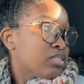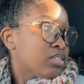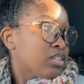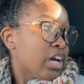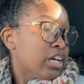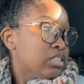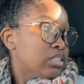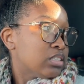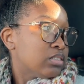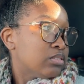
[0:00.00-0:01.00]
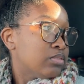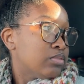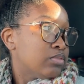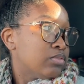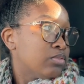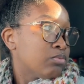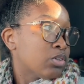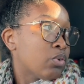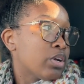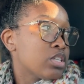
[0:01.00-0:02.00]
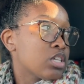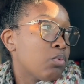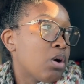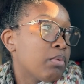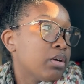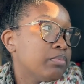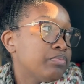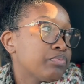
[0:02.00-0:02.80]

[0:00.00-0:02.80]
Yes. We're going into the Walmart.